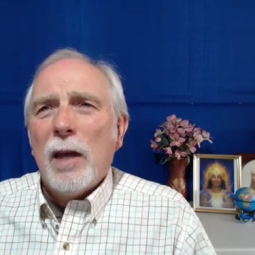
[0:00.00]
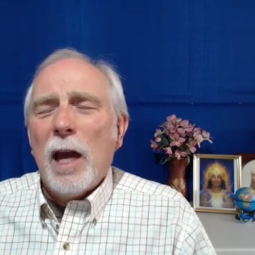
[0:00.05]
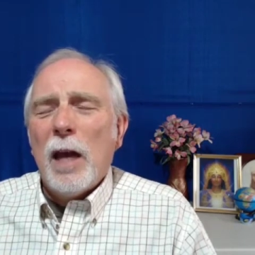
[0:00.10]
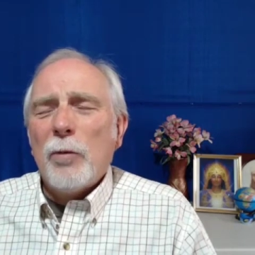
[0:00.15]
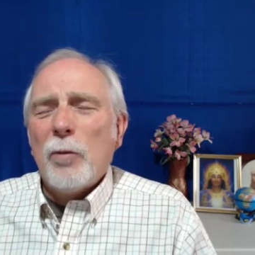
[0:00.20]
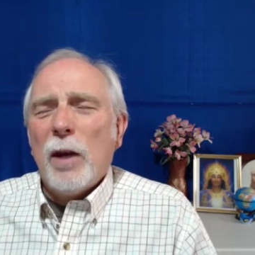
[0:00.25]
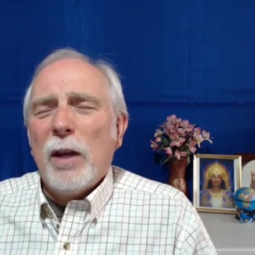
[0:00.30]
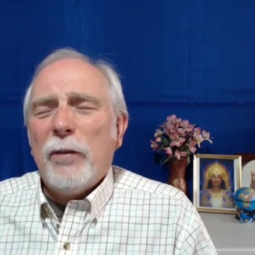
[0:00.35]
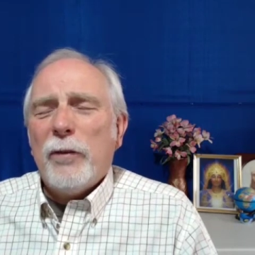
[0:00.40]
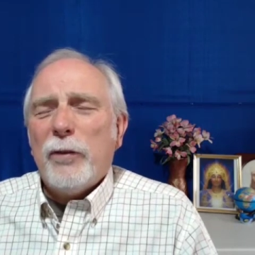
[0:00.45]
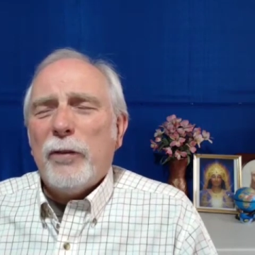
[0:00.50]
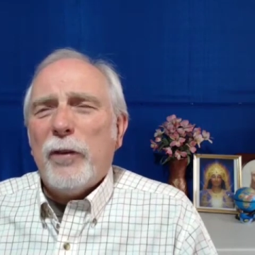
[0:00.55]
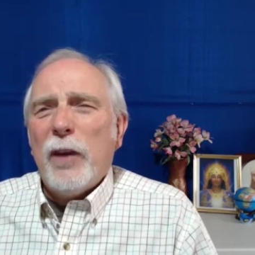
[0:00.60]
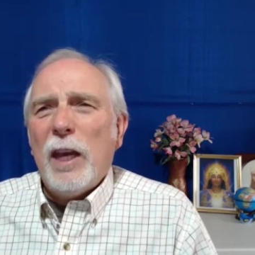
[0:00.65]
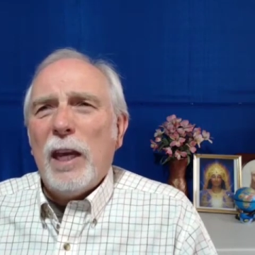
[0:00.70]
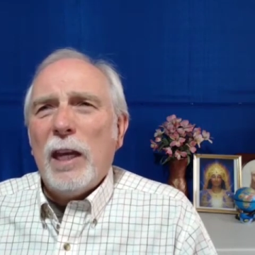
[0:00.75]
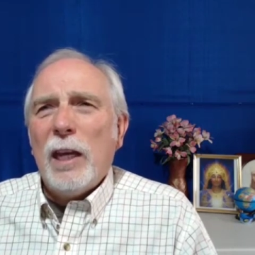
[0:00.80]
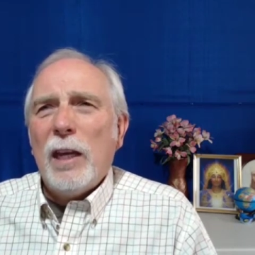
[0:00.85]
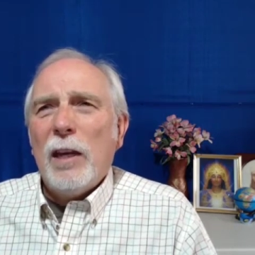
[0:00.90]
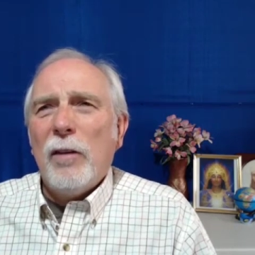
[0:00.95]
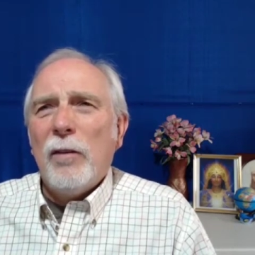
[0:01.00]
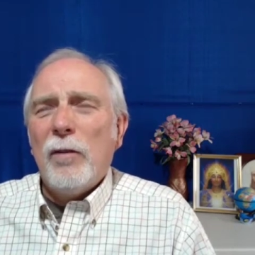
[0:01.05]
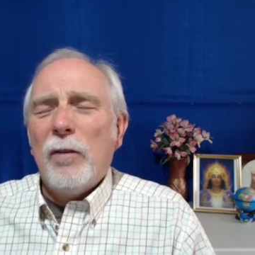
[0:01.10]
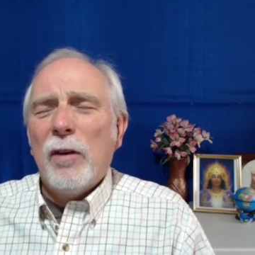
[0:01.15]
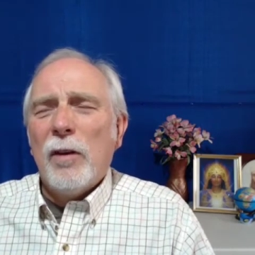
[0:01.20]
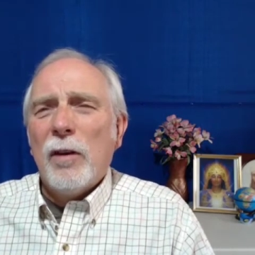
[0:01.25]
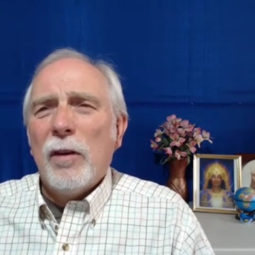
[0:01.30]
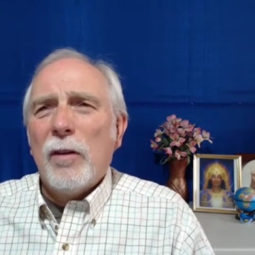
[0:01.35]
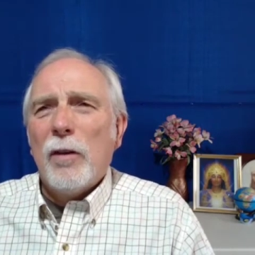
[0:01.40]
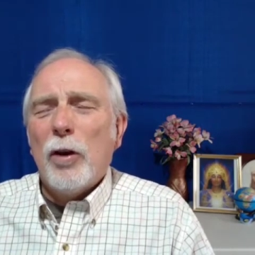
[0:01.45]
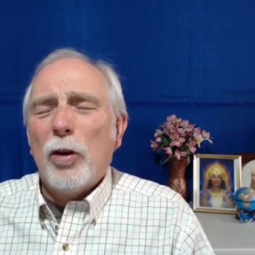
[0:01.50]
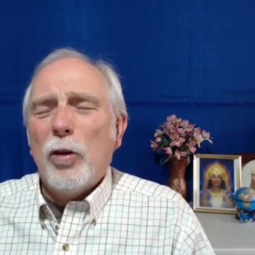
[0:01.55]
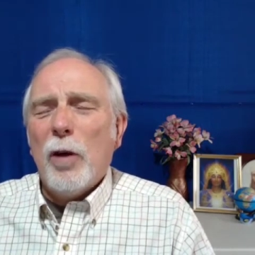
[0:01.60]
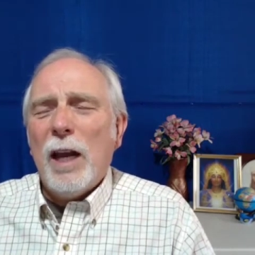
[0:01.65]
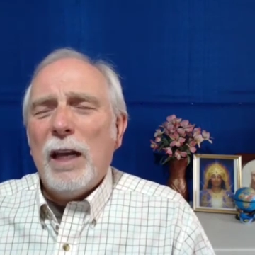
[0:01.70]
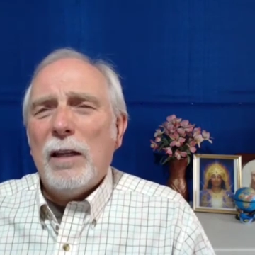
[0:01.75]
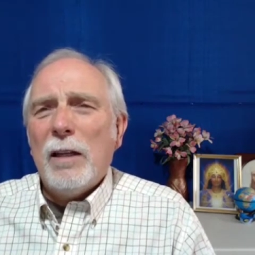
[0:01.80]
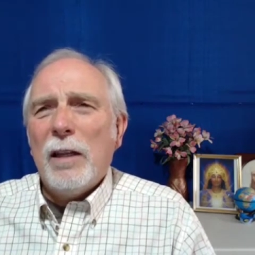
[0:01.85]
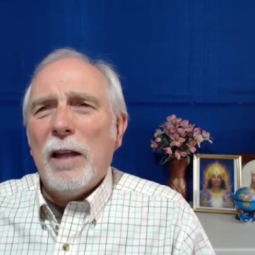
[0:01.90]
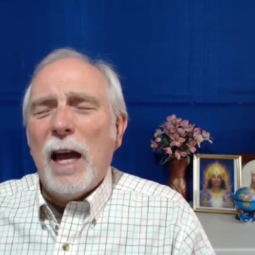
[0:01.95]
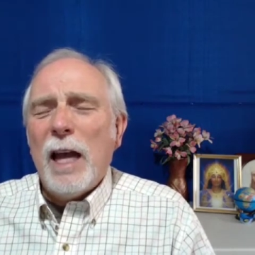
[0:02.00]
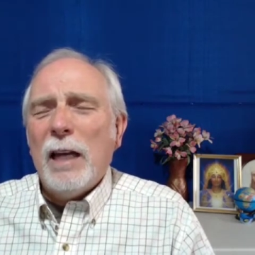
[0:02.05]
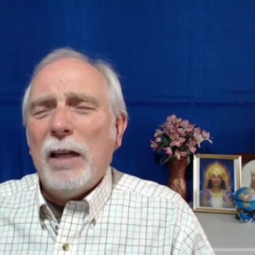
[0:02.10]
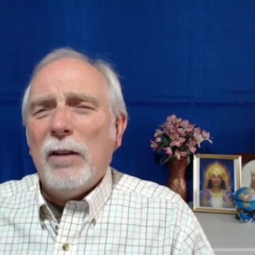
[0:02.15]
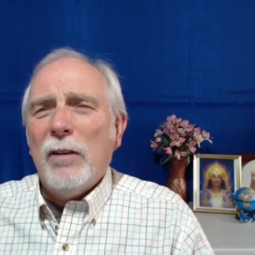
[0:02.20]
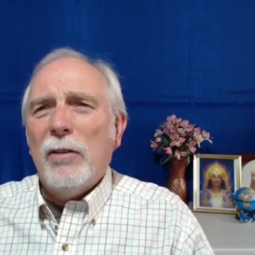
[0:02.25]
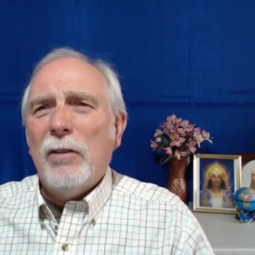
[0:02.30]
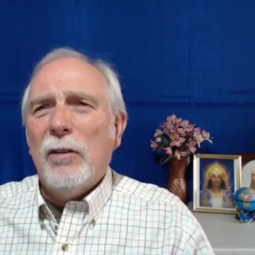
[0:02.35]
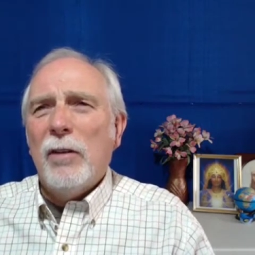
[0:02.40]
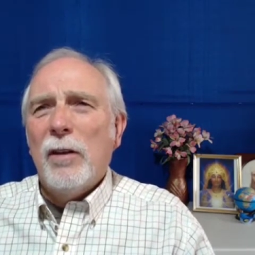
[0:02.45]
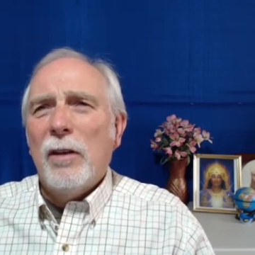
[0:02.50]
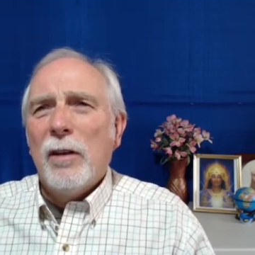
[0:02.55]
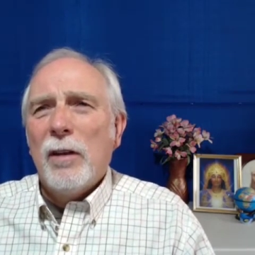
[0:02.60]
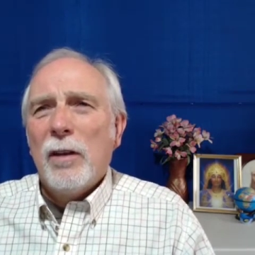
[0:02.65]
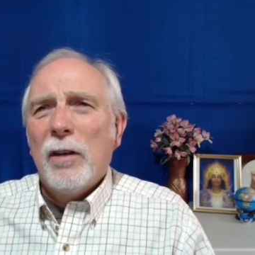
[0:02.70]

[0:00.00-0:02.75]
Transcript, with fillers: and received the great light